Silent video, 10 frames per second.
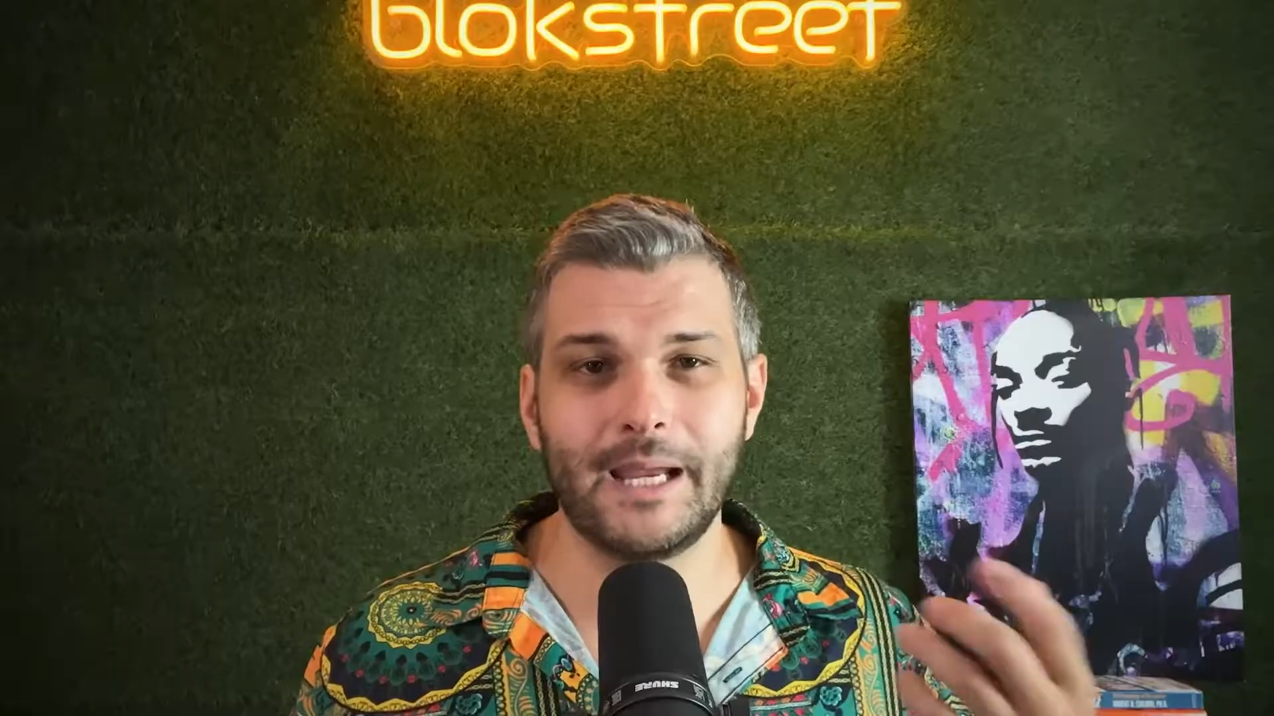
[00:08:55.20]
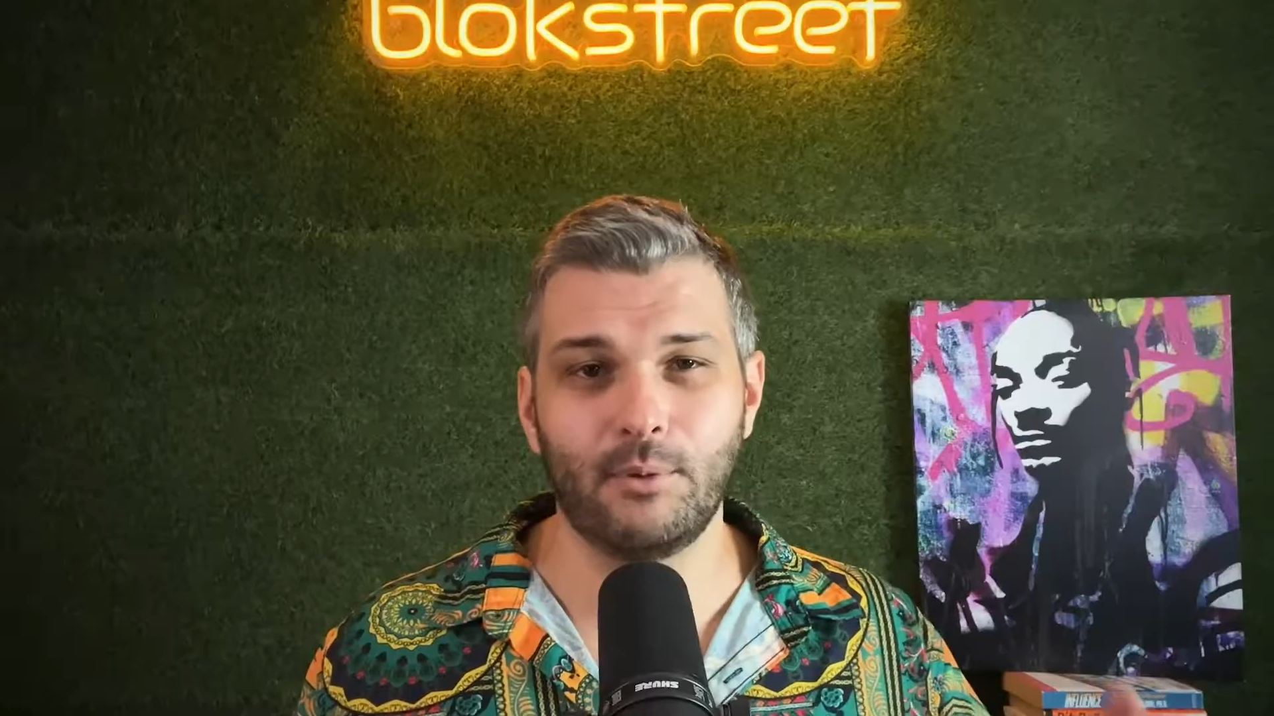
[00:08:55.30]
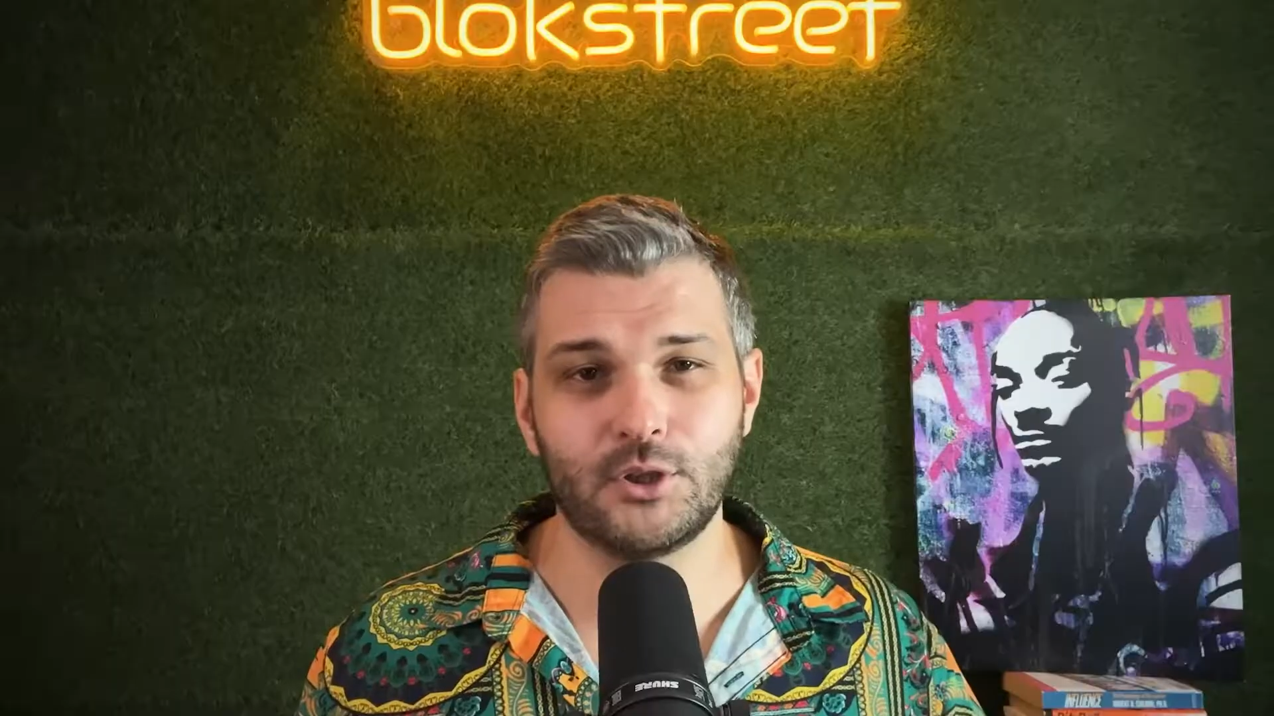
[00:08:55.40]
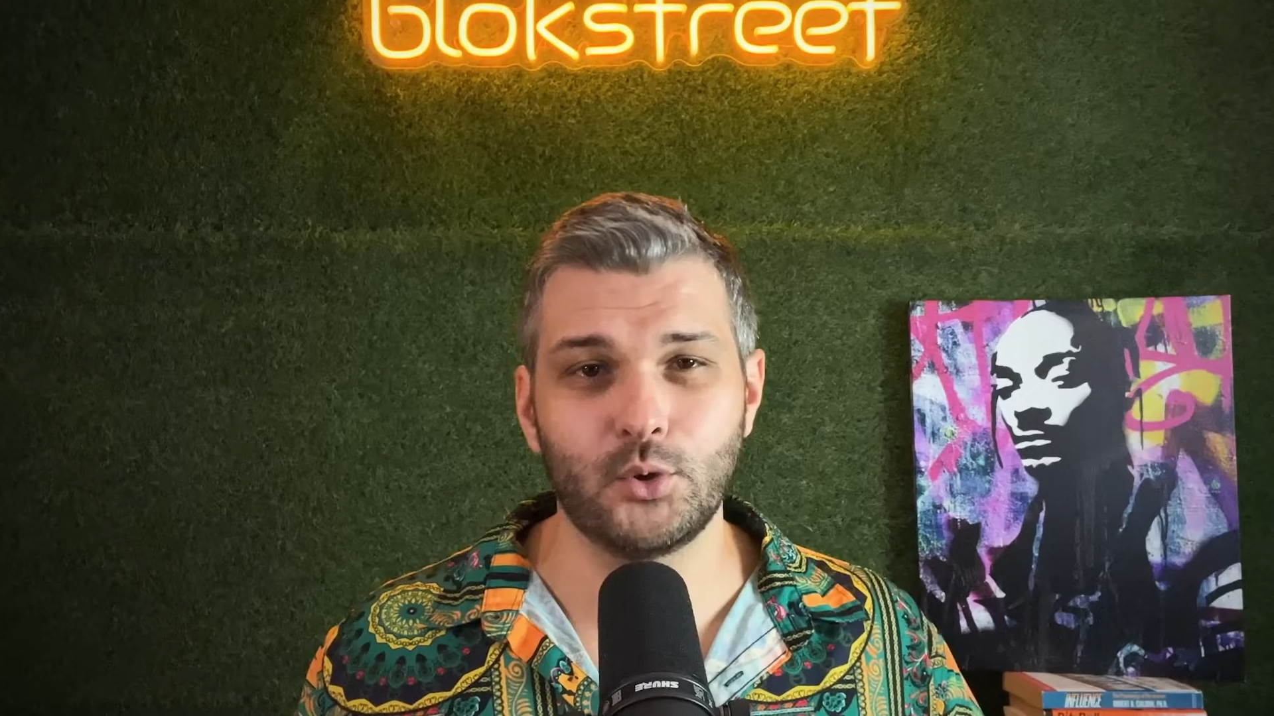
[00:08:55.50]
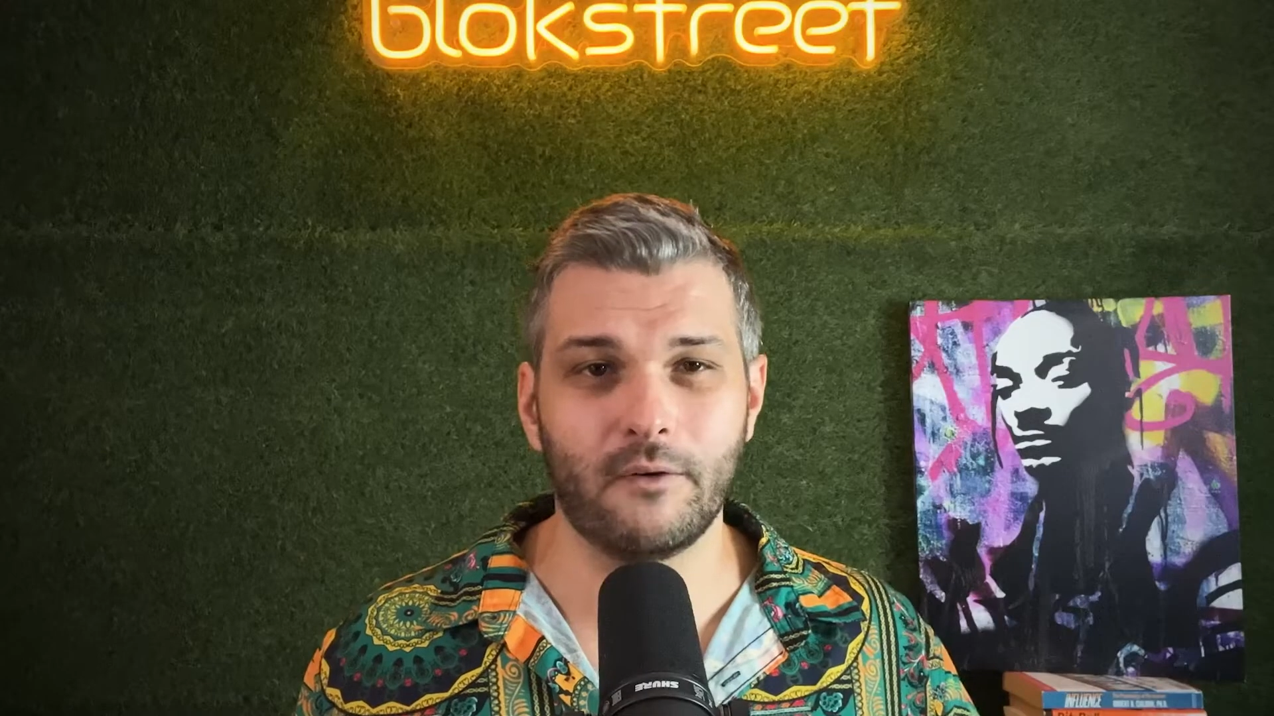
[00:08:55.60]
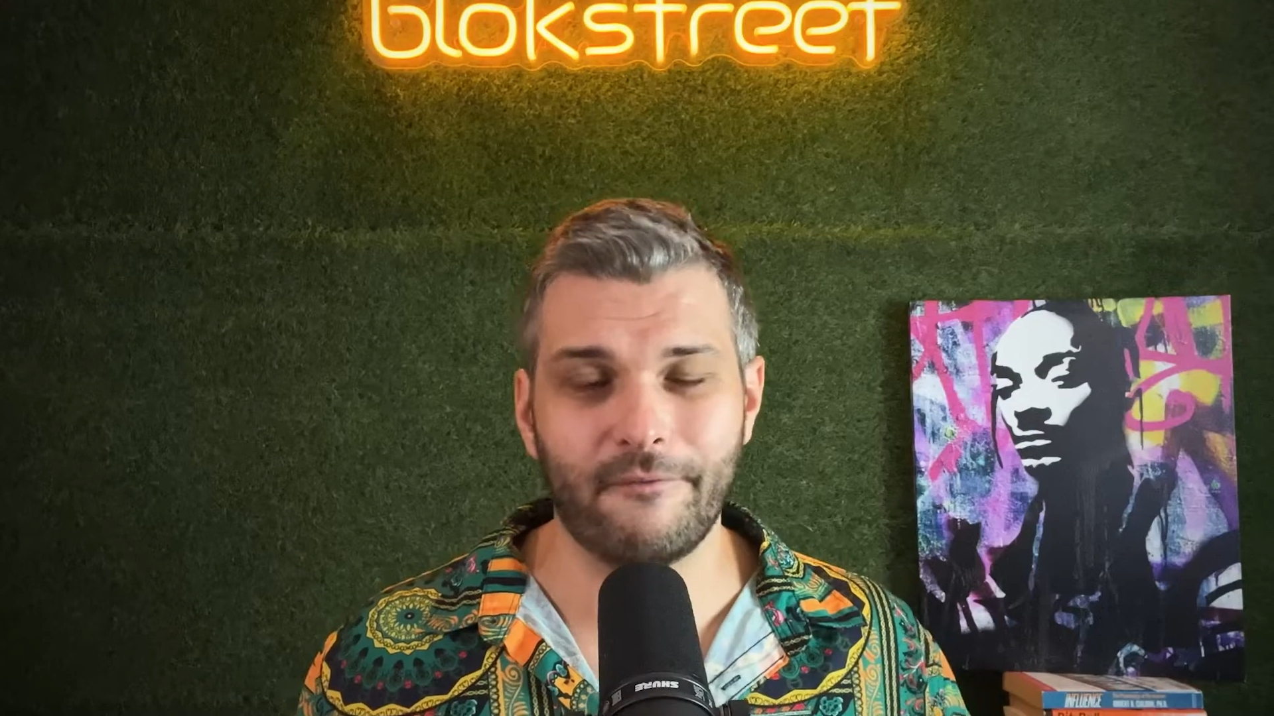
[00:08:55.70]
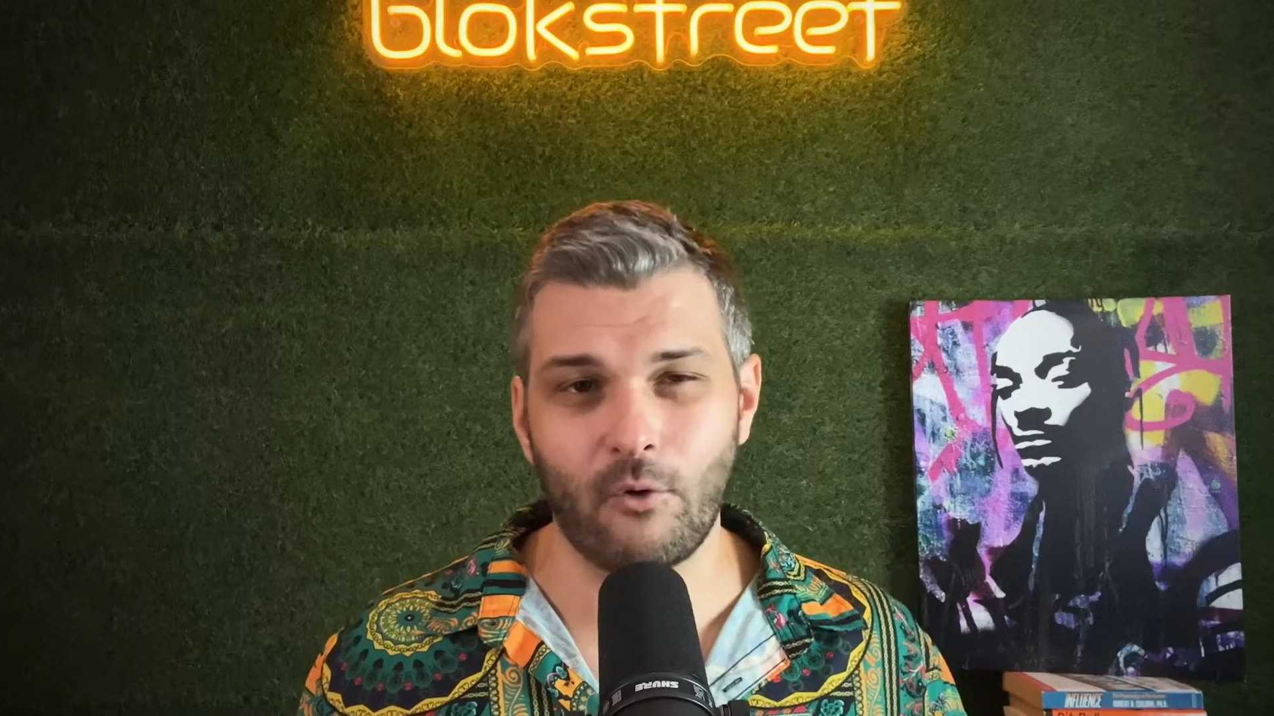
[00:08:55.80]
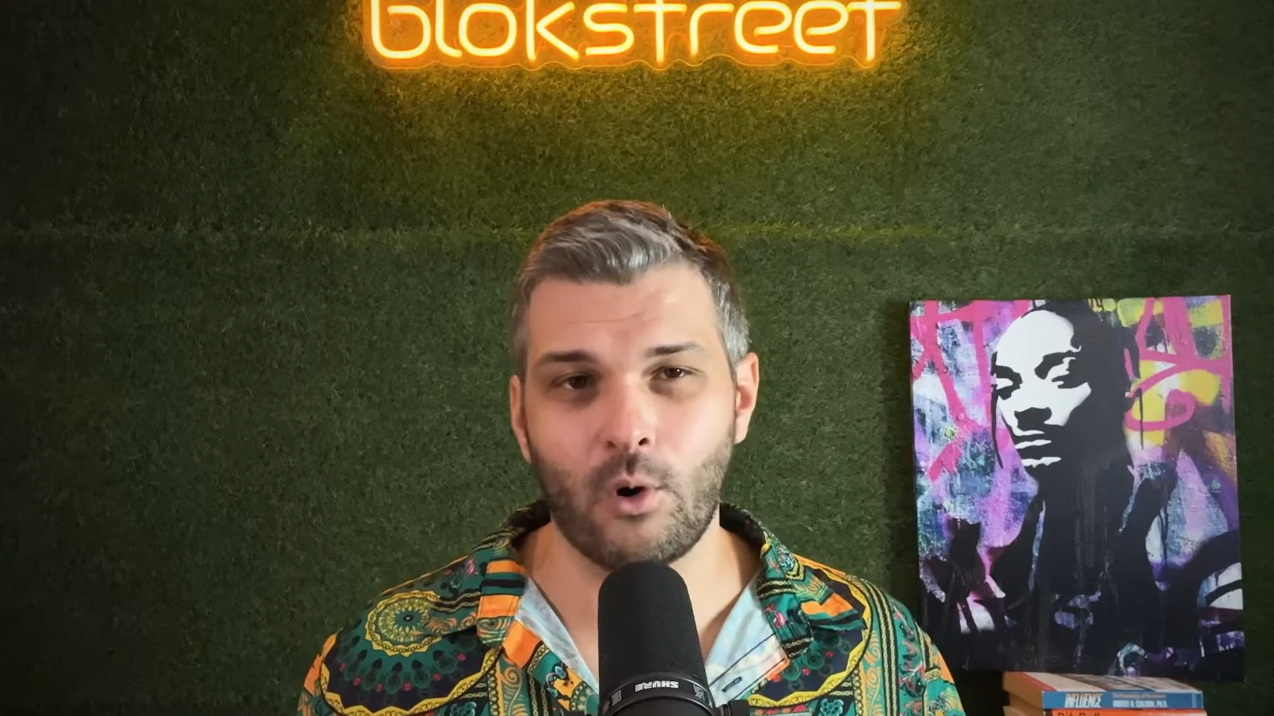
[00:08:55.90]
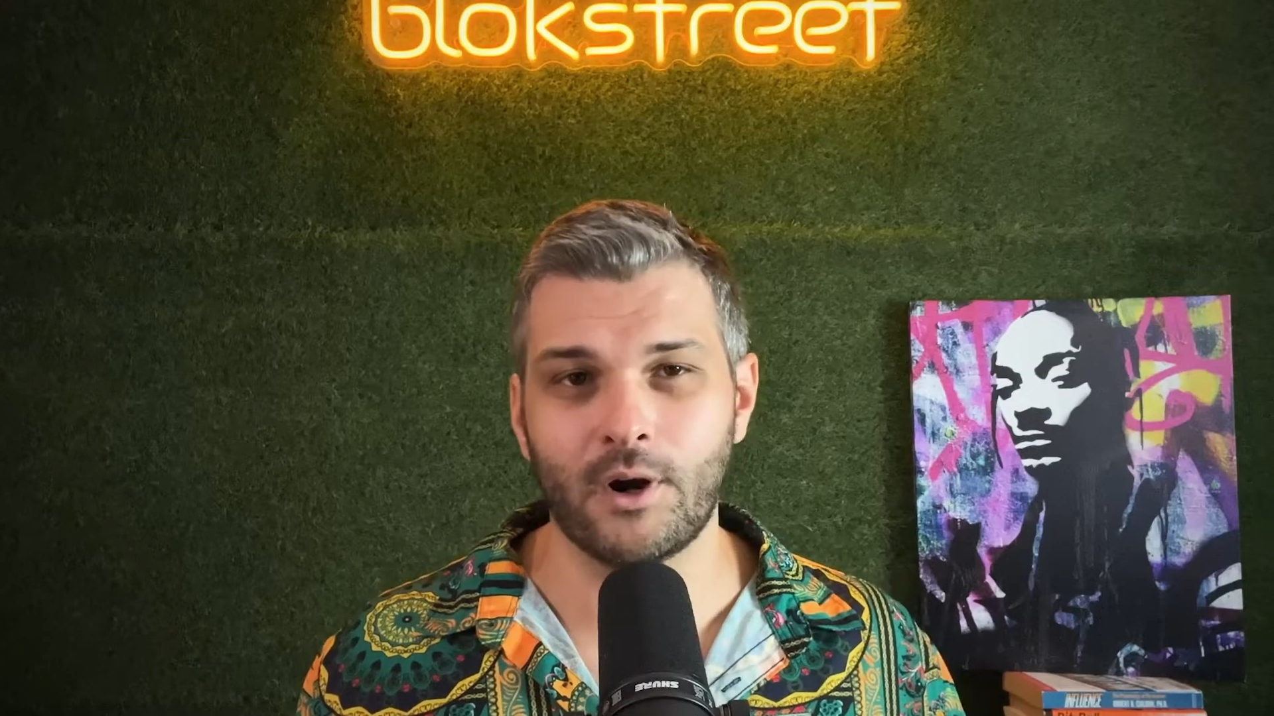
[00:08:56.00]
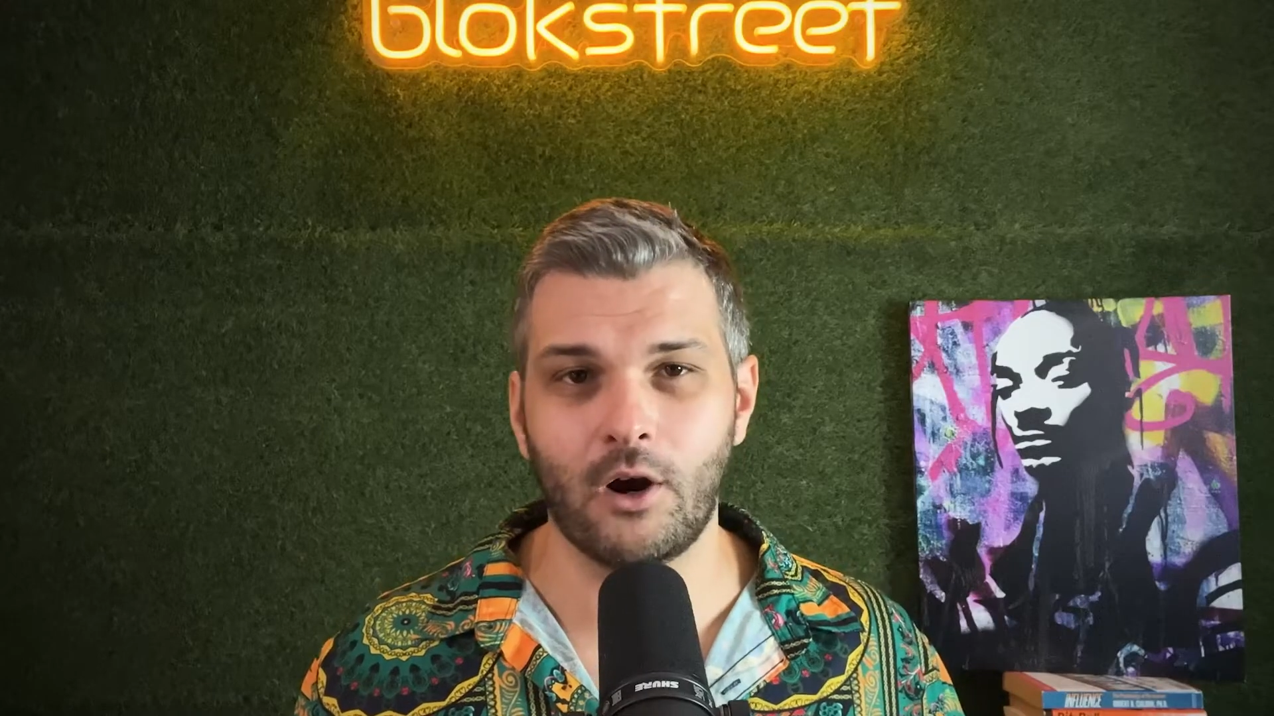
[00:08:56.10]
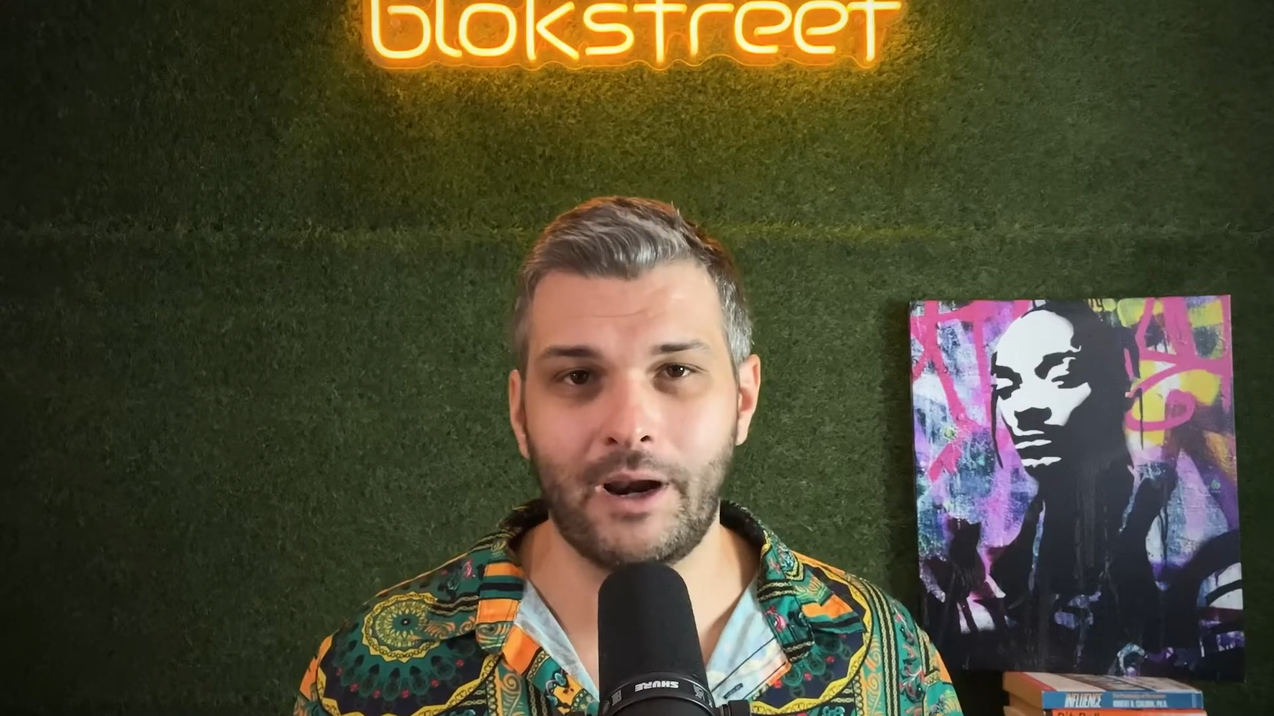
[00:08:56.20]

able to afford our